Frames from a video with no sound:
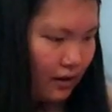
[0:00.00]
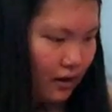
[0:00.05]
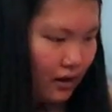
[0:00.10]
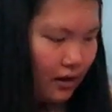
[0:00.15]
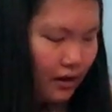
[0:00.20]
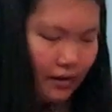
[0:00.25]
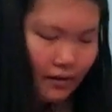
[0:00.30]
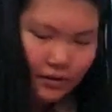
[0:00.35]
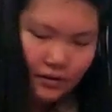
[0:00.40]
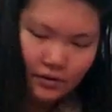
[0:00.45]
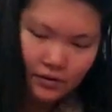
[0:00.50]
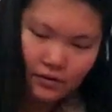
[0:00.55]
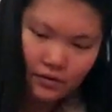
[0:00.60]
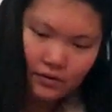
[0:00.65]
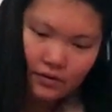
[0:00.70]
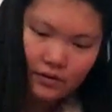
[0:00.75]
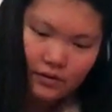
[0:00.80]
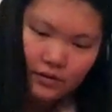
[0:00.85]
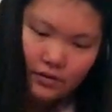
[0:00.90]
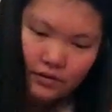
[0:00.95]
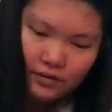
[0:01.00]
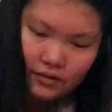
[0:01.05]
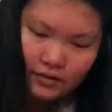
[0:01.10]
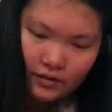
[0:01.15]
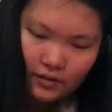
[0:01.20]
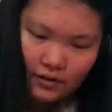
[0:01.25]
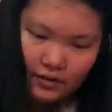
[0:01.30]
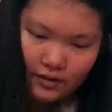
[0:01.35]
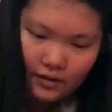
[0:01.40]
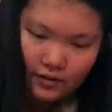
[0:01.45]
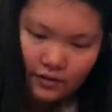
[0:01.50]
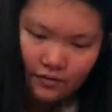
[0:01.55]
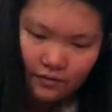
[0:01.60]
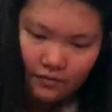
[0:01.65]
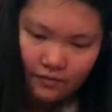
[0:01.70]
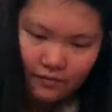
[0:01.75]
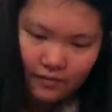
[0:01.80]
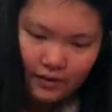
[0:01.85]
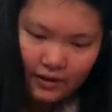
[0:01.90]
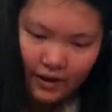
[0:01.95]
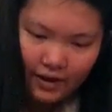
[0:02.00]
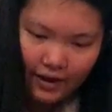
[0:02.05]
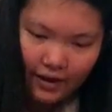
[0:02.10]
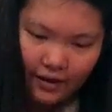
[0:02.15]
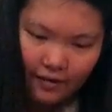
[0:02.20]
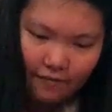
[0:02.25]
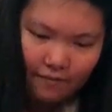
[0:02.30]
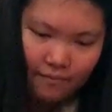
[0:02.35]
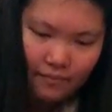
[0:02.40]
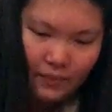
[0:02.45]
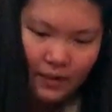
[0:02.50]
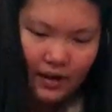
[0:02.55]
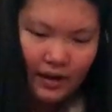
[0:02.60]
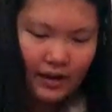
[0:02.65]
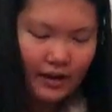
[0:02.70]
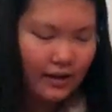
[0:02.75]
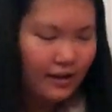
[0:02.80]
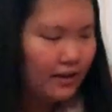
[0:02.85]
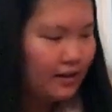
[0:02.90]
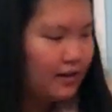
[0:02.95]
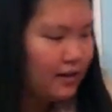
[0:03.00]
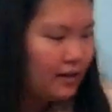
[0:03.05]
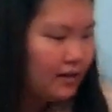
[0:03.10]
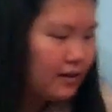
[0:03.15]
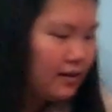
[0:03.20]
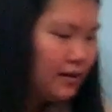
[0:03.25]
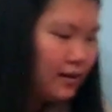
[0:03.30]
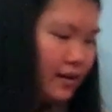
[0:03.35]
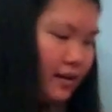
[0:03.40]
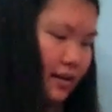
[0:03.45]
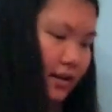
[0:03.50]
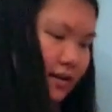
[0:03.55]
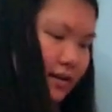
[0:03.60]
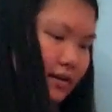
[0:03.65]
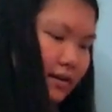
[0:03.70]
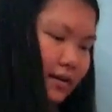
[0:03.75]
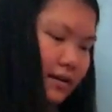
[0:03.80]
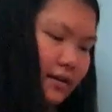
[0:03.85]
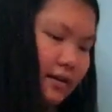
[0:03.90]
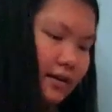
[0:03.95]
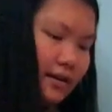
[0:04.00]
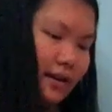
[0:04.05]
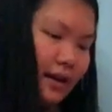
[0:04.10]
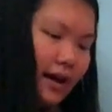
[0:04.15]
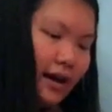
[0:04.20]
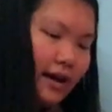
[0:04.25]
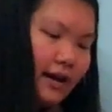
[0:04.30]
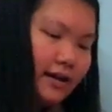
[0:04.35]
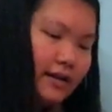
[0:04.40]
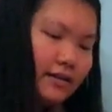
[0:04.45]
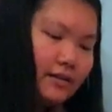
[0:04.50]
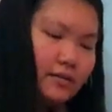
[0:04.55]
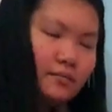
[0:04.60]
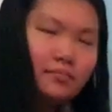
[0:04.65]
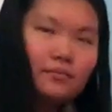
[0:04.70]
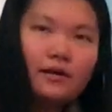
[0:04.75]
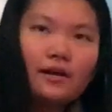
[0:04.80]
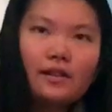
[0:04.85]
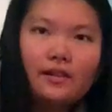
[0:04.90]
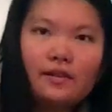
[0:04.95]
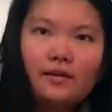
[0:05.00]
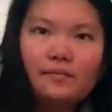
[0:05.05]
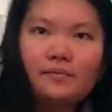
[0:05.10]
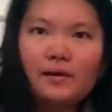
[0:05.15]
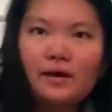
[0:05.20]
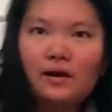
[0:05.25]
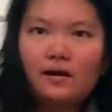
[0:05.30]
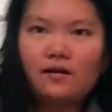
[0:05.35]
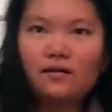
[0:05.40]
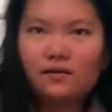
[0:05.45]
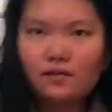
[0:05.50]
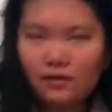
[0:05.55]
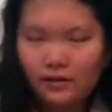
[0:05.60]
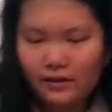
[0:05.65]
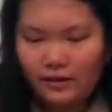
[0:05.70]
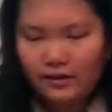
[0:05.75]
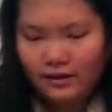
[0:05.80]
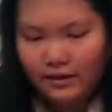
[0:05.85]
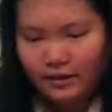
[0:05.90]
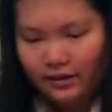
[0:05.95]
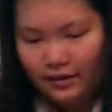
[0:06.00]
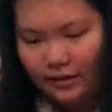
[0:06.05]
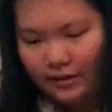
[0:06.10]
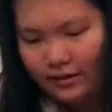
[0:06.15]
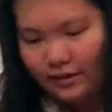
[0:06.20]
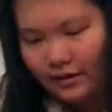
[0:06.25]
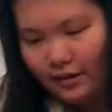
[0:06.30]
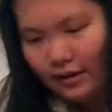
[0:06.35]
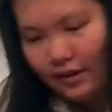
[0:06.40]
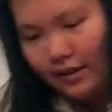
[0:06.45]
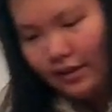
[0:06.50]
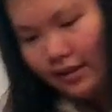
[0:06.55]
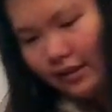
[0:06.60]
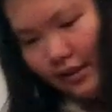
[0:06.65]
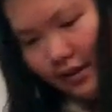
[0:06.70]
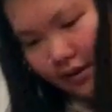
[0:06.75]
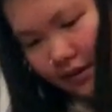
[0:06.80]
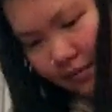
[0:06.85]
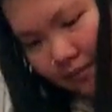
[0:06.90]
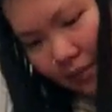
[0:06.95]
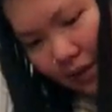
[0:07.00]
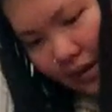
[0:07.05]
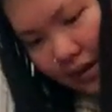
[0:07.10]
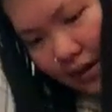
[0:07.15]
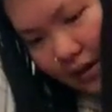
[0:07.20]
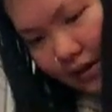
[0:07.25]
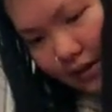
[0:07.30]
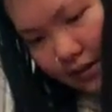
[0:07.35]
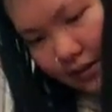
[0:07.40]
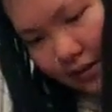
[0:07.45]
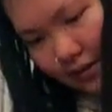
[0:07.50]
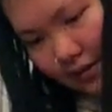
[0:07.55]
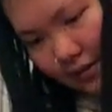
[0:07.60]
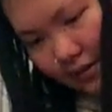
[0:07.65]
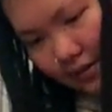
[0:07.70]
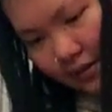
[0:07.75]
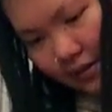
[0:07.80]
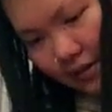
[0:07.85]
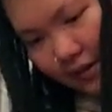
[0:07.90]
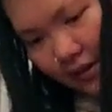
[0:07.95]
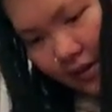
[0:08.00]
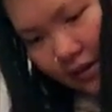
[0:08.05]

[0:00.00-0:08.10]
on New Year's Eve, we have my dad's brother, my uncle and aunt, and then my cousin